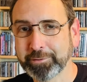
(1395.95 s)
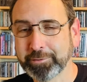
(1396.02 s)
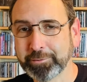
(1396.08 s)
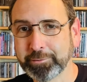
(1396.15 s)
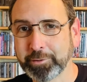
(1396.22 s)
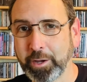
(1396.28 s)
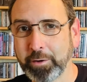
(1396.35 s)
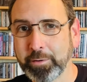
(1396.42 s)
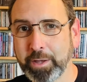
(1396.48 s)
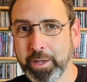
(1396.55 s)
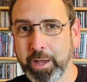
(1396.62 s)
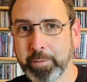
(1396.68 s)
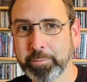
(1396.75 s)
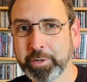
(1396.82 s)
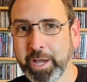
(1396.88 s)
So
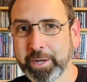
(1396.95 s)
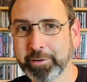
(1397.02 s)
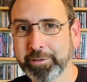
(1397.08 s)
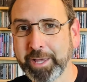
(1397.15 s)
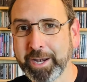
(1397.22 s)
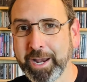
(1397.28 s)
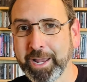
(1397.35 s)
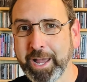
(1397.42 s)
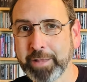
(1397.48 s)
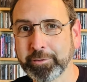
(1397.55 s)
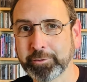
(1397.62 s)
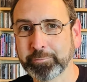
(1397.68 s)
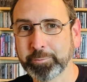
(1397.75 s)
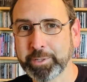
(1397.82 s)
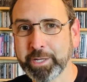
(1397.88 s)
I'm kind of glad I got
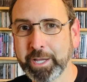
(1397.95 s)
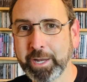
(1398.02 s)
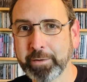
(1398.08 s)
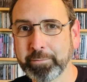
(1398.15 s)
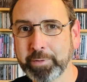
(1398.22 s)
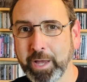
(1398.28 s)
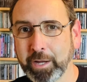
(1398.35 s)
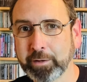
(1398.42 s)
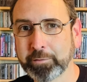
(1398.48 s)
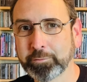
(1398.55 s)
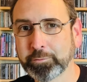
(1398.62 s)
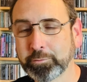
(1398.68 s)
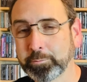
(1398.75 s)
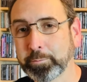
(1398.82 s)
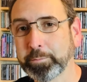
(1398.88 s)
this one. You got a, a
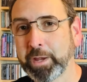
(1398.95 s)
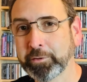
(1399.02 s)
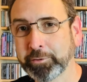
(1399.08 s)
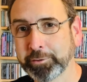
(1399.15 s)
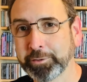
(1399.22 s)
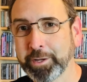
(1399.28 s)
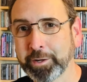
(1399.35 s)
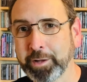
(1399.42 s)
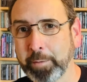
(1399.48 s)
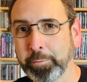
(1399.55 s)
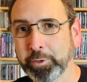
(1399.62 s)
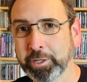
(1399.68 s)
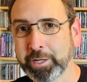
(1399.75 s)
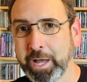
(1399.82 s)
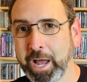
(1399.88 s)
basically a
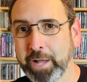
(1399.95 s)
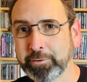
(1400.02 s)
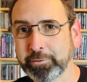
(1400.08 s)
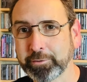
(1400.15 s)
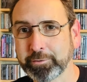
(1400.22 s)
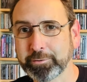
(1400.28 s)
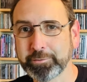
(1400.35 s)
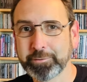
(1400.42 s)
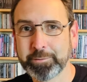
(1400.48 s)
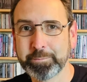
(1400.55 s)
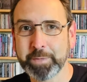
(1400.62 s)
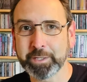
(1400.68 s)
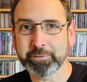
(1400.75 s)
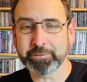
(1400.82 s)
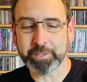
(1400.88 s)
couple of concerts
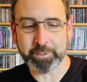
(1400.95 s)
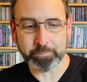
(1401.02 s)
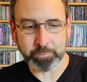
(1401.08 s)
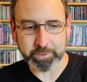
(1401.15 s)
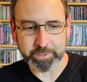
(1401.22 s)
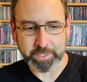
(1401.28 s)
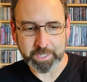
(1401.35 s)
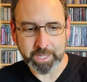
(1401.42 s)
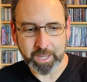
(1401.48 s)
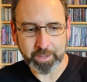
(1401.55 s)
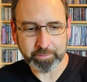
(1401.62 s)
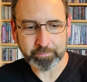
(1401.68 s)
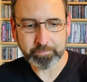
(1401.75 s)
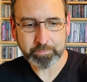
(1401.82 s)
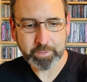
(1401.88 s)
mixed in with the uh,
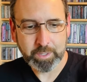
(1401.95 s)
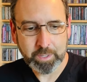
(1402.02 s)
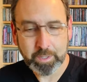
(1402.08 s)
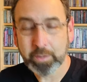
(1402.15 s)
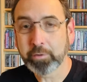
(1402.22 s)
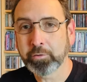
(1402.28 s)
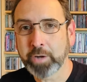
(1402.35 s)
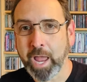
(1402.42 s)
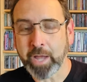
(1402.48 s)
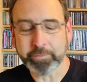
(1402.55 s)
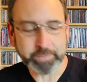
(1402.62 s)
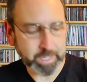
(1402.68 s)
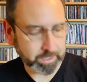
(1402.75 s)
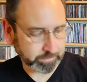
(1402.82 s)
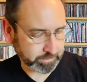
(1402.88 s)

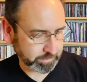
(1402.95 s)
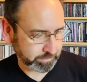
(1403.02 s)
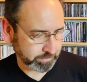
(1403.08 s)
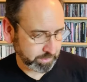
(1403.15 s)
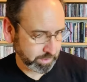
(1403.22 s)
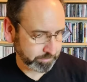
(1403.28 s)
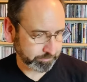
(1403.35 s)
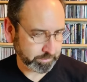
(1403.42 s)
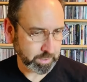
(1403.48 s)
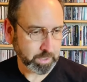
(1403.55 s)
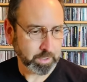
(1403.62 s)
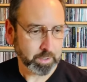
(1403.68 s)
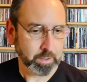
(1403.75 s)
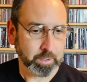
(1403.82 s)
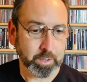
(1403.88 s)
outtakes and stuff.
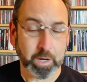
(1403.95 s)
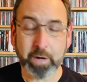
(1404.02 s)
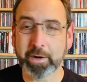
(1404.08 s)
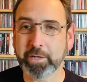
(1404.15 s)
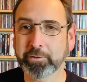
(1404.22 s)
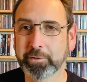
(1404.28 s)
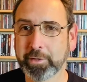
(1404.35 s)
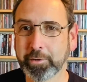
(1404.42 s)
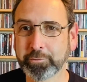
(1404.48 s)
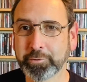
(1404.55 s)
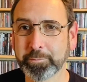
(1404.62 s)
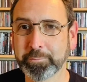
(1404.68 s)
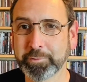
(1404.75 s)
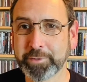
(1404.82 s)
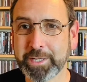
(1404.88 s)
All right, so there's
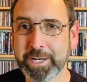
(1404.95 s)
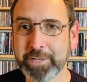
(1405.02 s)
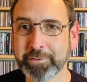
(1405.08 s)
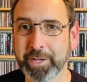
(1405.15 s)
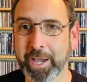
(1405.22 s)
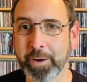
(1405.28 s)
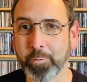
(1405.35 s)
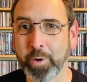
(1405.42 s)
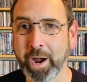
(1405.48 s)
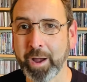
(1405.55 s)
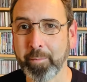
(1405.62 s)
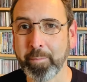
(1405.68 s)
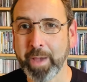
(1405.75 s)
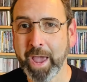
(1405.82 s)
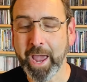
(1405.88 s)
some CDs I got a while
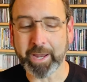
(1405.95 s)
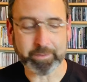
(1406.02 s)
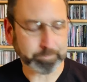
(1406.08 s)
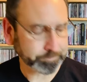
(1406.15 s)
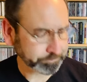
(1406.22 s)
back.